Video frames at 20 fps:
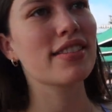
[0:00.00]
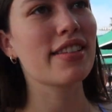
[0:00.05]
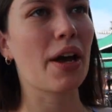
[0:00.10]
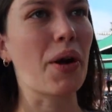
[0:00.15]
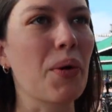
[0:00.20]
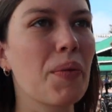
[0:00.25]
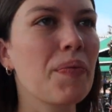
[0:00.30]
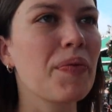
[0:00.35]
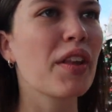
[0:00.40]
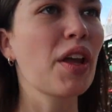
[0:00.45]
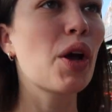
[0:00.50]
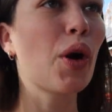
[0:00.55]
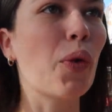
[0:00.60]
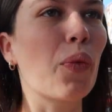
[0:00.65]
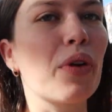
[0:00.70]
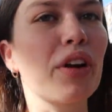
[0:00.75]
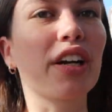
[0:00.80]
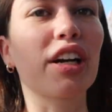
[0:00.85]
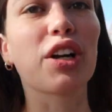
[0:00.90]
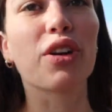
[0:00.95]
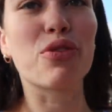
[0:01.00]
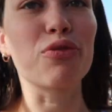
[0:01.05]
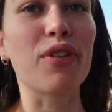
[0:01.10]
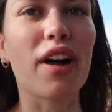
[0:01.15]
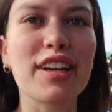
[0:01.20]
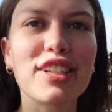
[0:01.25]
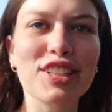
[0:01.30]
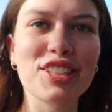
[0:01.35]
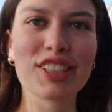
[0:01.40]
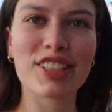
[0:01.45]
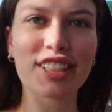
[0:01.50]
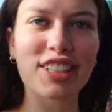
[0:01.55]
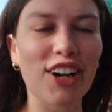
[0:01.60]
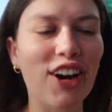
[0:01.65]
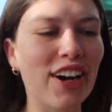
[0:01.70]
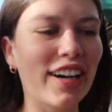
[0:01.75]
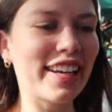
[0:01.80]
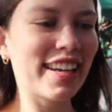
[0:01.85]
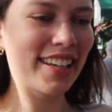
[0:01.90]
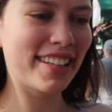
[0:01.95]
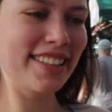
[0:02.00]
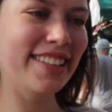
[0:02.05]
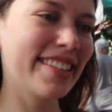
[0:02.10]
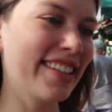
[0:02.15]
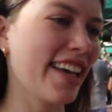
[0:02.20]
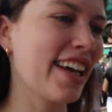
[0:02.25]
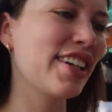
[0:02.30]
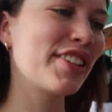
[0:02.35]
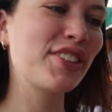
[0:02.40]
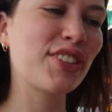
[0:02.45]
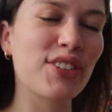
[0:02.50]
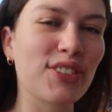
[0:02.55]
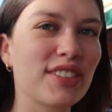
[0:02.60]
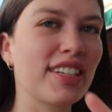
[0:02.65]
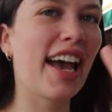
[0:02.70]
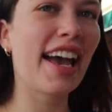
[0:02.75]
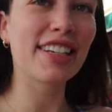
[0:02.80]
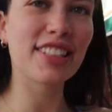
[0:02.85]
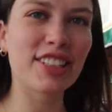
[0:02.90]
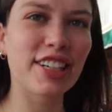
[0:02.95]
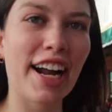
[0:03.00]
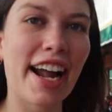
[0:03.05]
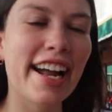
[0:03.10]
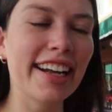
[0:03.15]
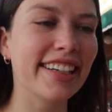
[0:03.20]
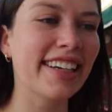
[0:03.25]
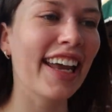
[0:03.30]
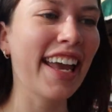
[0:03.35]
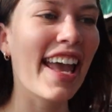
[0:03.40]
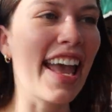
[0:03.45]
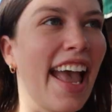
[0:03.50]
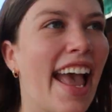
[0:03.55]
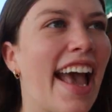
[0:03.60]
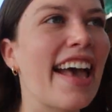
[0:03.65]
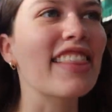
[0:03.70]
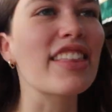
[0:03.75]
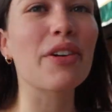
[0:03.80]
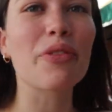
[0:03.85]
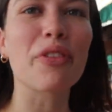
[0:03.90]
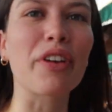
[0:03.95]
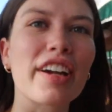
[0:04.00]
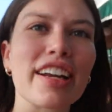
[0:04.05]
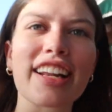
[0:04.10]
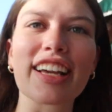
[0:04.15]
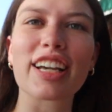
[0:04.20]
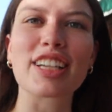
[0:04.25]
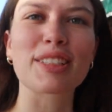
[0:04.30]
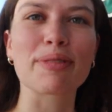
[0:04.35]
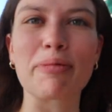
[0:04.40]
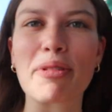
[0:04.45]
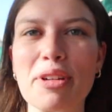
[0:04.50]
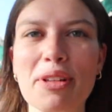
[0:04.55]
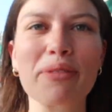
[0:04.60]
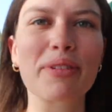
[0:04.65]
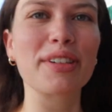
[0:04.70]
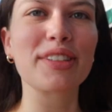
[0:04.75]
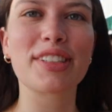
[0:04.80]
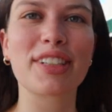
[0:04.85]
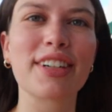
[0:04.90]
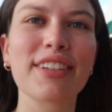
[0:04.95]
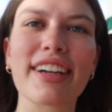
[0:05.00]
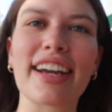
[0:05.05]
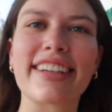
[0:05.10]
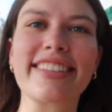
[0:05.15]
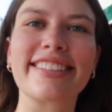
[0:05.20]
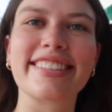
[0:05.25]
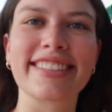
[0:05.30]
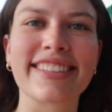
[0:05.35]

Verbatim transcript: So we're gonna rush to Guardians, to Test Track, and then we're gonna explore the World Showcase.